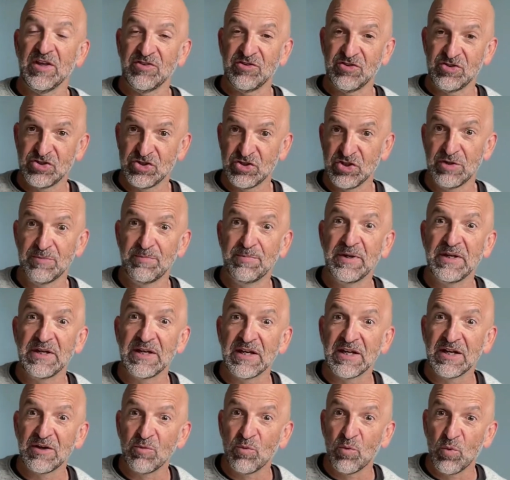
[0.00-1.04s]
should be,
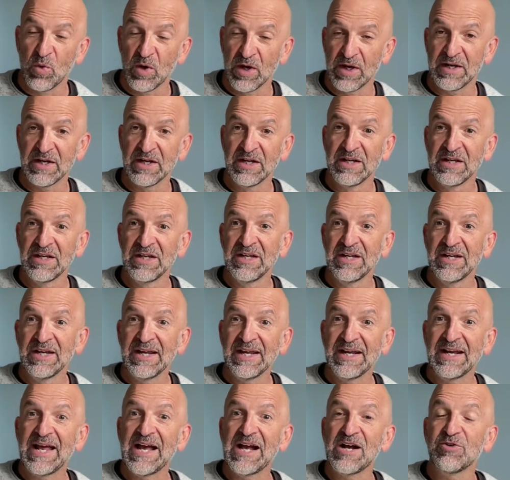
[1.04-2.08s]

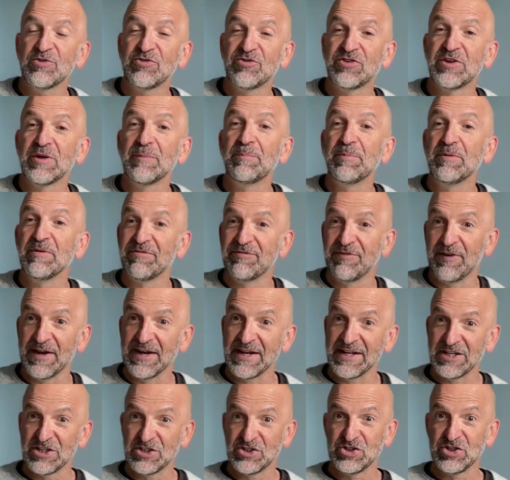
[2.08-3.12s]
and how
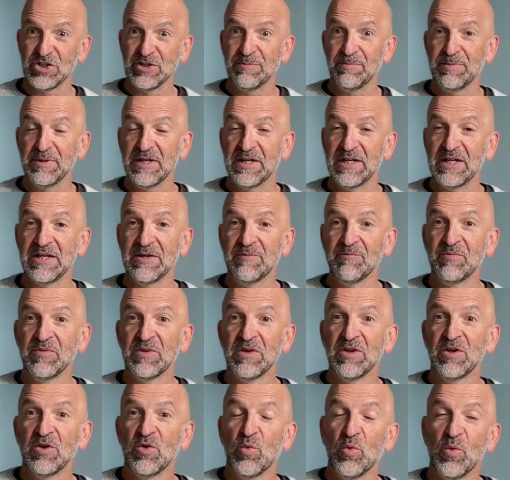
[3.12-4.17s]
simplified it should be
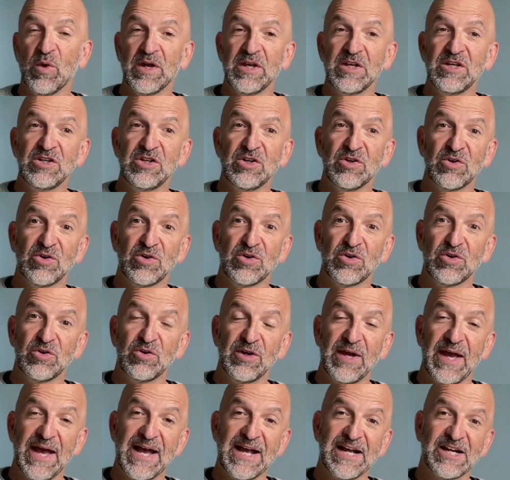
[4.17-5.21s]
when you're
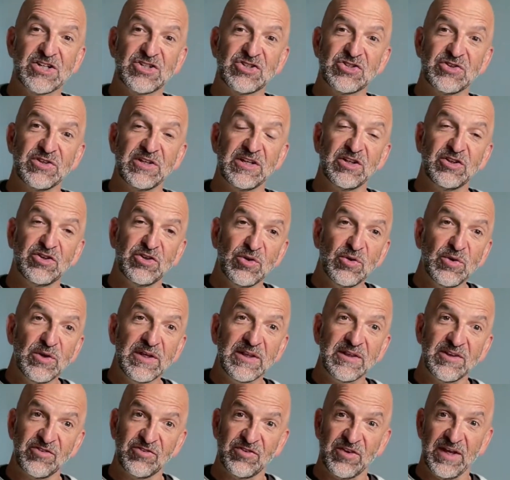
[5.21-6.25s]
actually
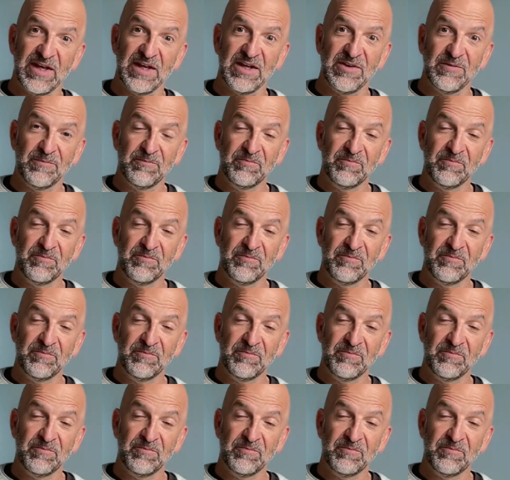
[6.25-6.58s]
doing the sale.